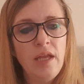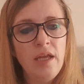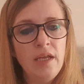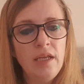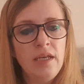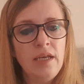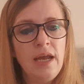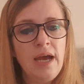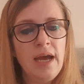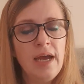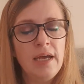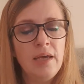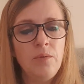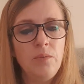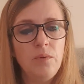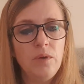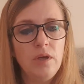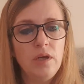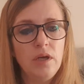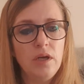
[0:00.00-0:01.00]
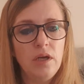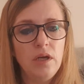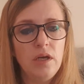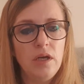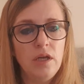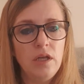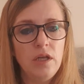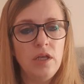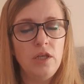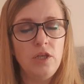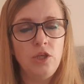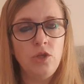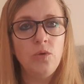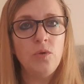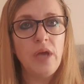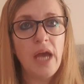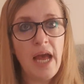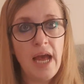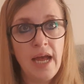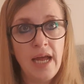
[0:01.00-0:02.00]
Now,
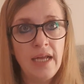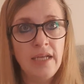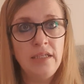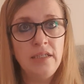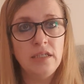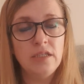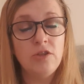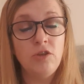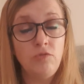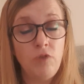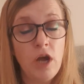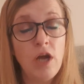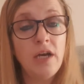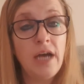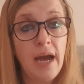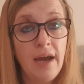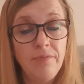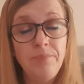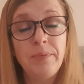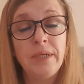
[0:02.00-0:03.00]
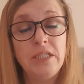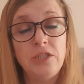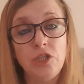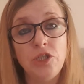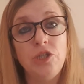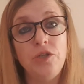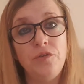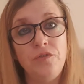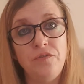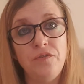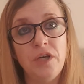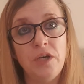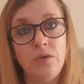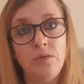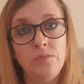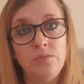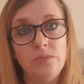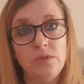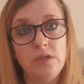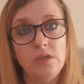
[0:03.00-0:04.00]
there have been 2
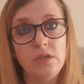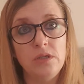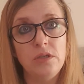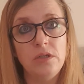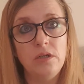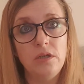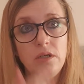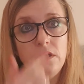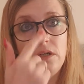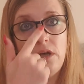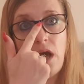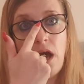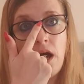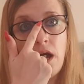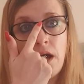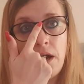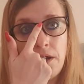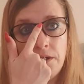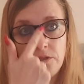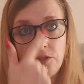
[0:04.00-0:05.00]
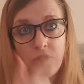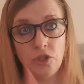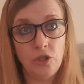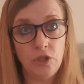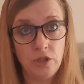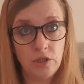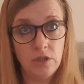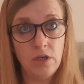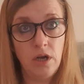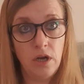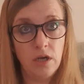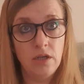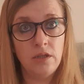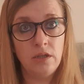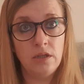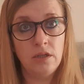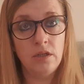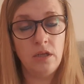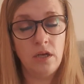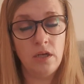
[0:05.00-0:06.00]
films done
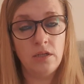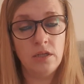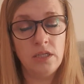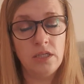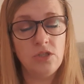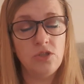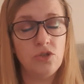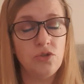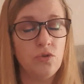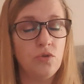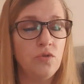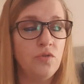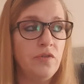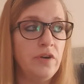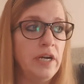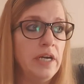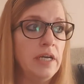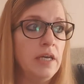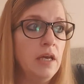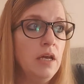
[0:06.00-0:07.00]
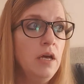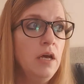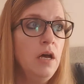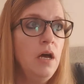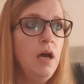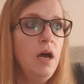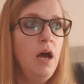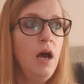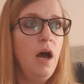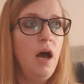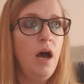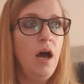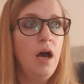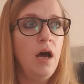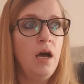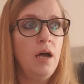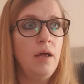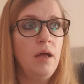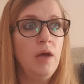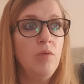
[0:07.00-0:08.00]
on this story,
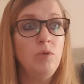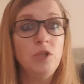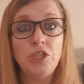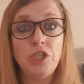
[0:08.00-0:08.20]
which